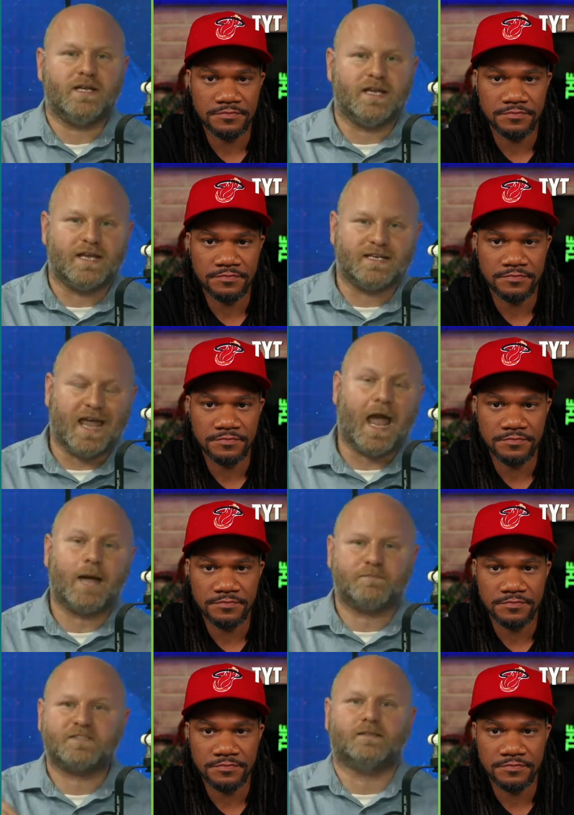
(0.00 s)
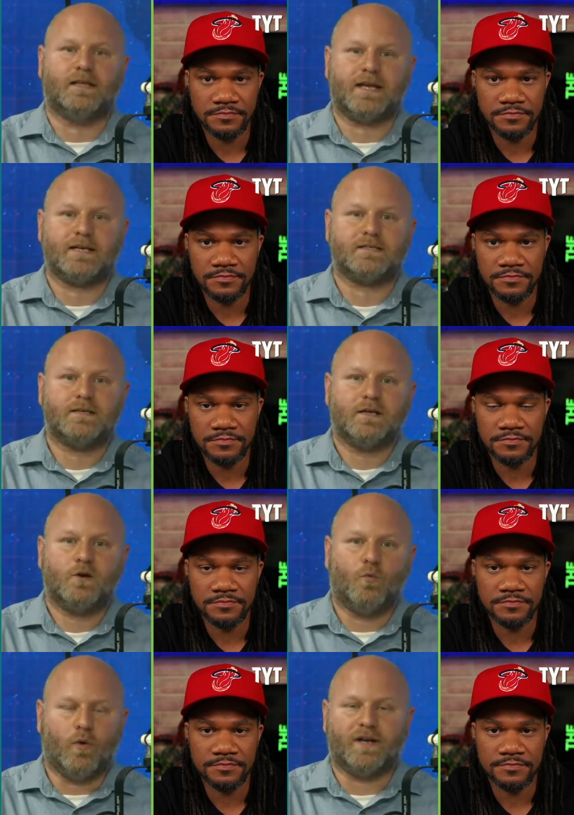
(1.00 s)
Speaker 1: encapsulate
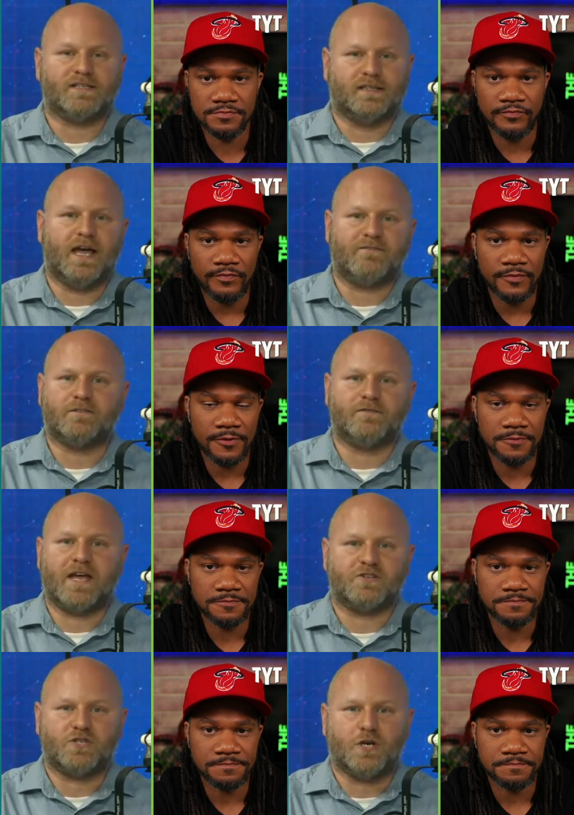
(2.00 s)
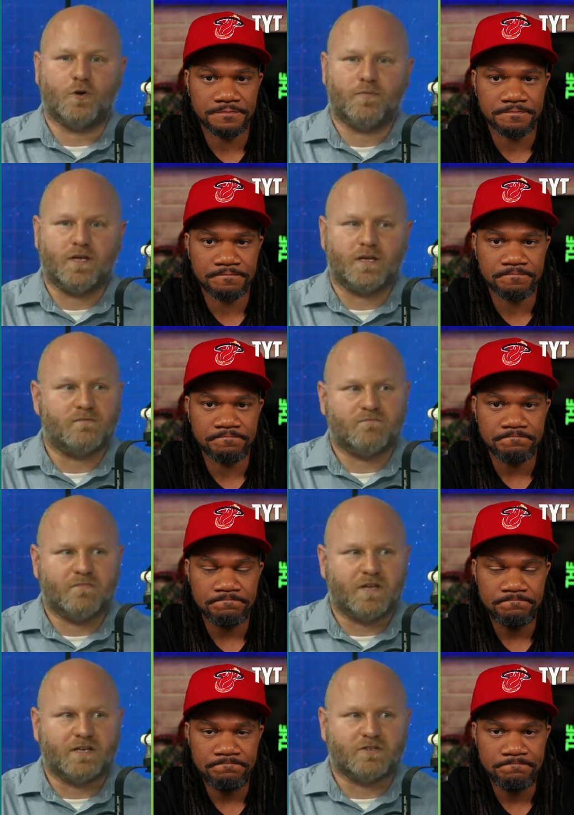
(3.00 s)
what is left of that GOP
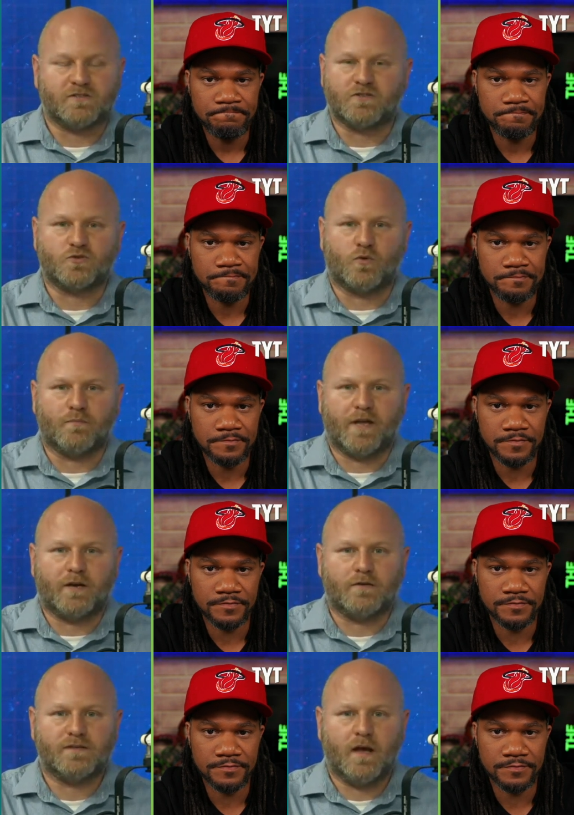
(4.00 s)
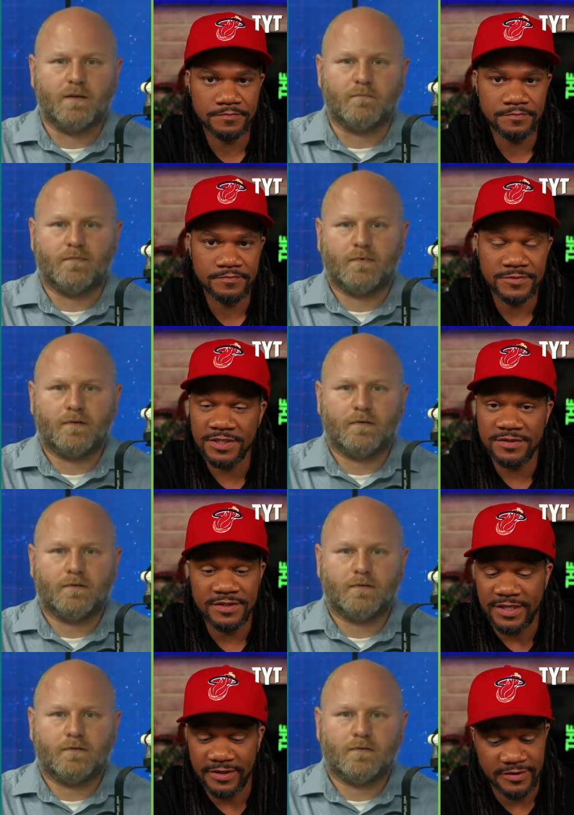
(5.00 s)
in just a short manner of time.
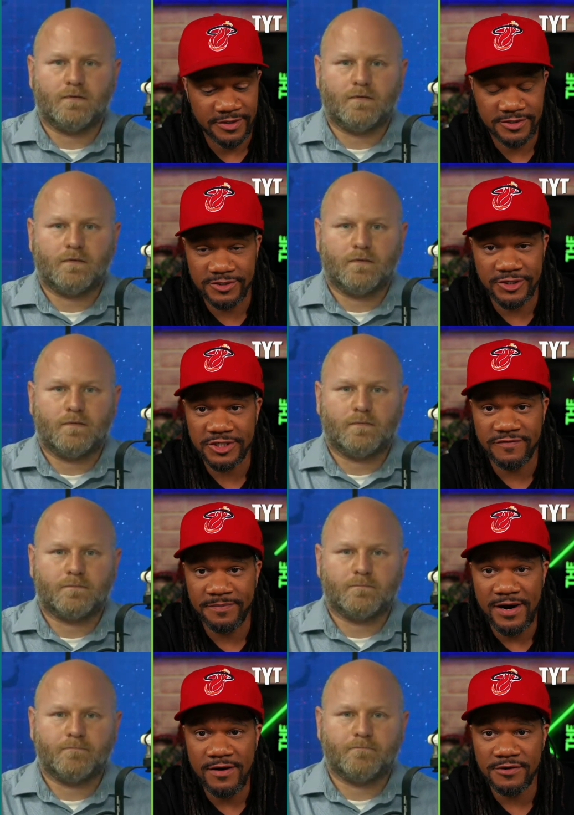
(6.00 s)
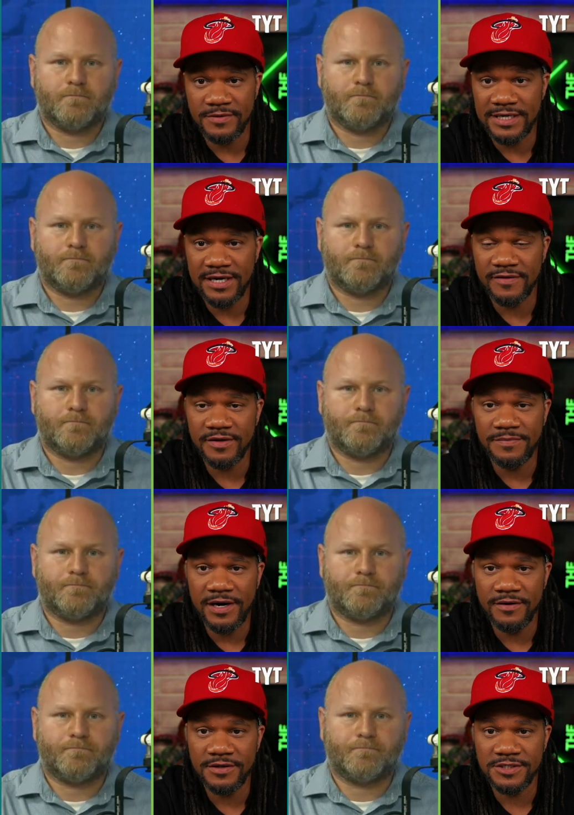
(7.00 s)
Speaker 2: They're searching for power, and right now their
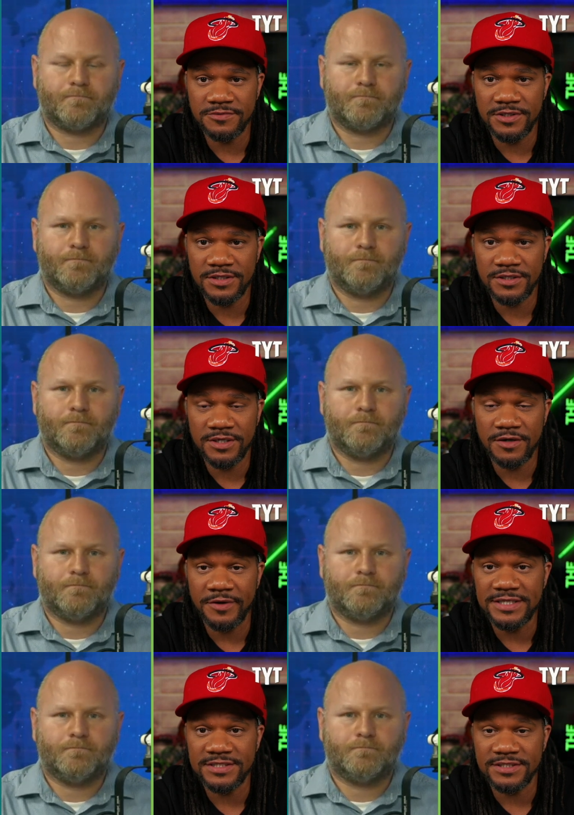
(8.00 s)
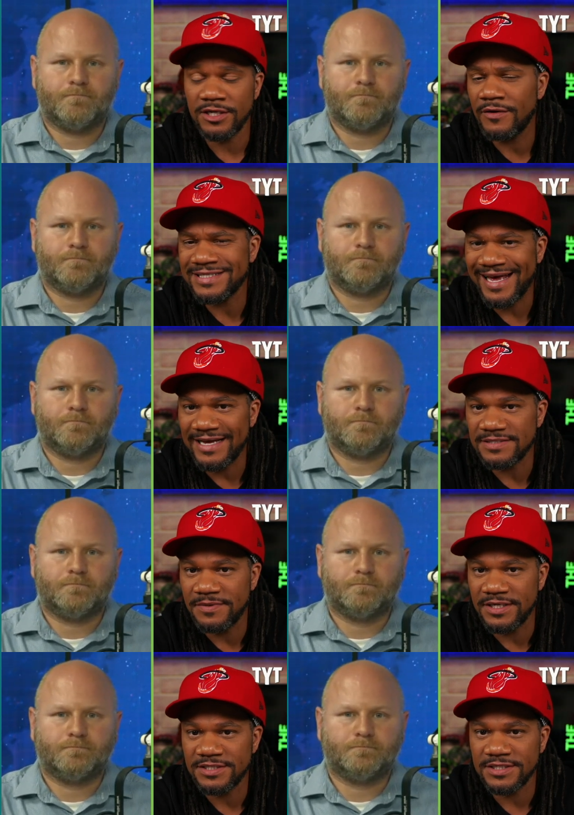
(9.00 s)
power is with uh, racists. It always has
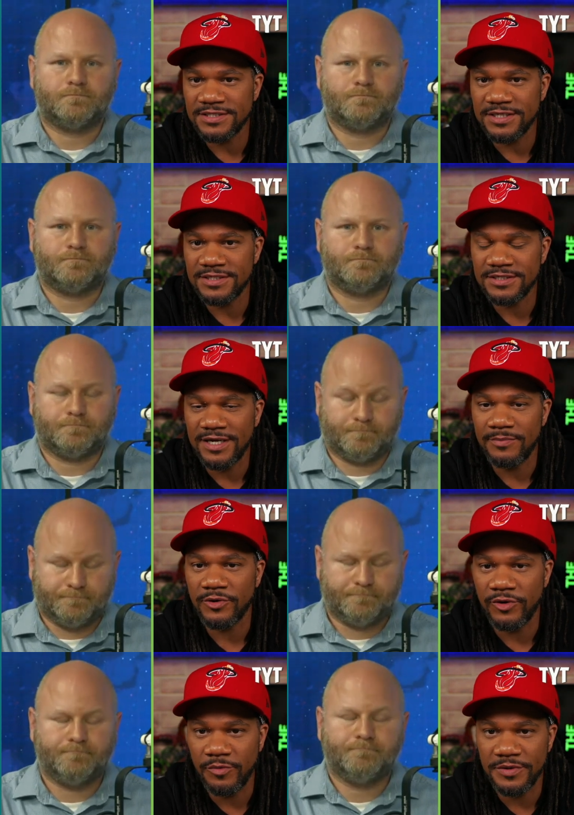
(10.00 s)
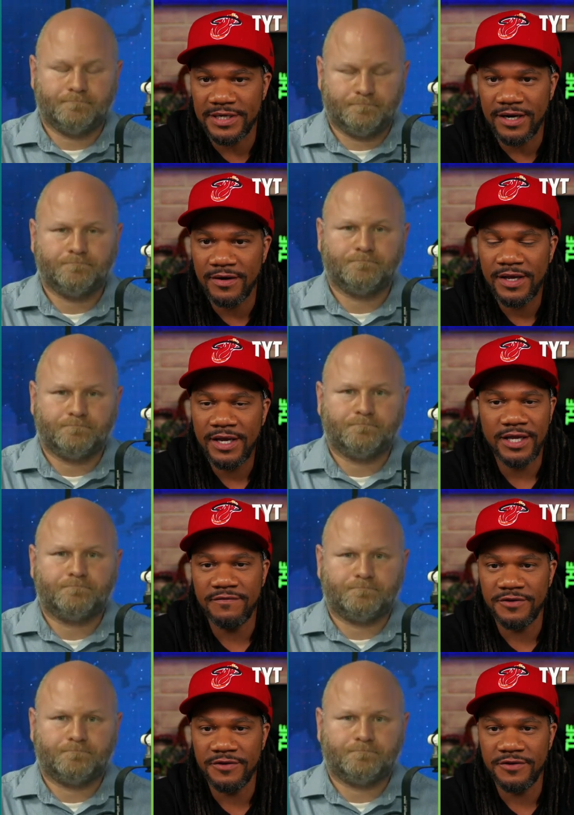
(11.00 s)
been. It's just that it's a lot more open now. And